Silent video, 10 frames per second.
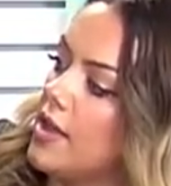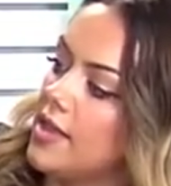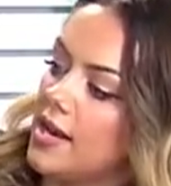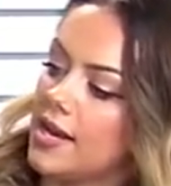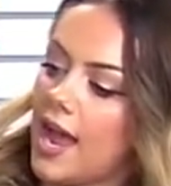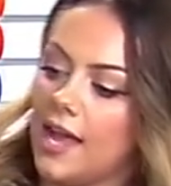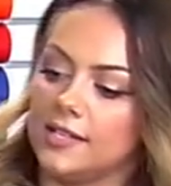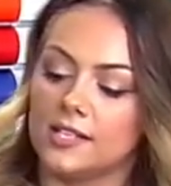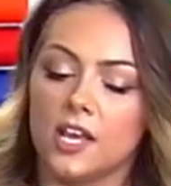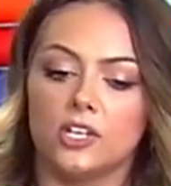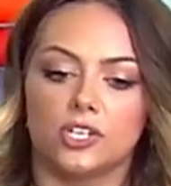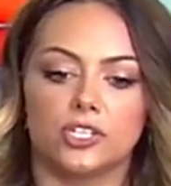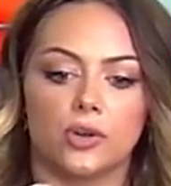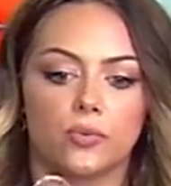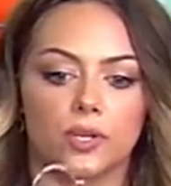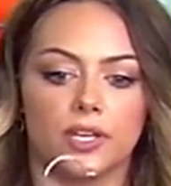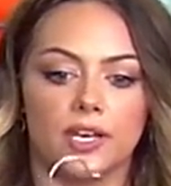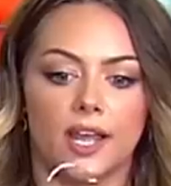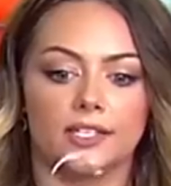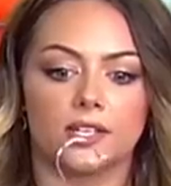and then it has just a
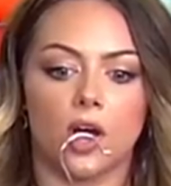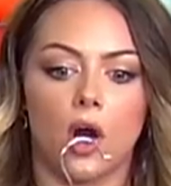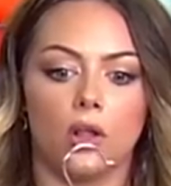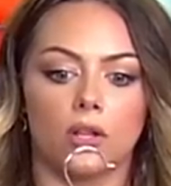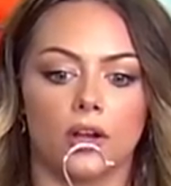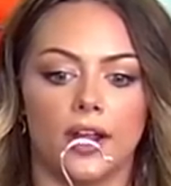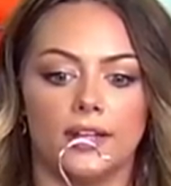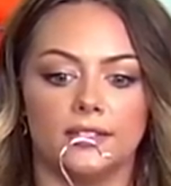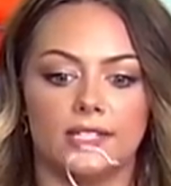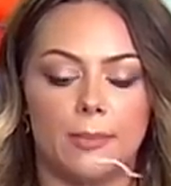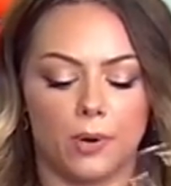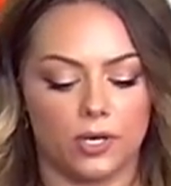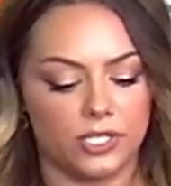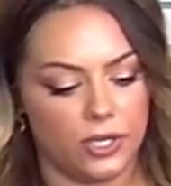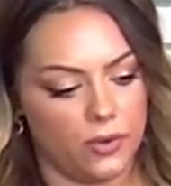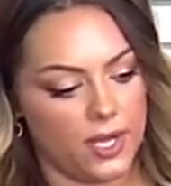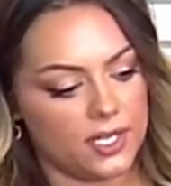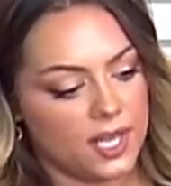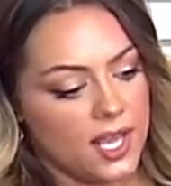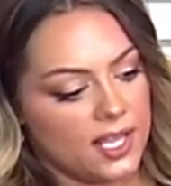really nice collar and zipper to it.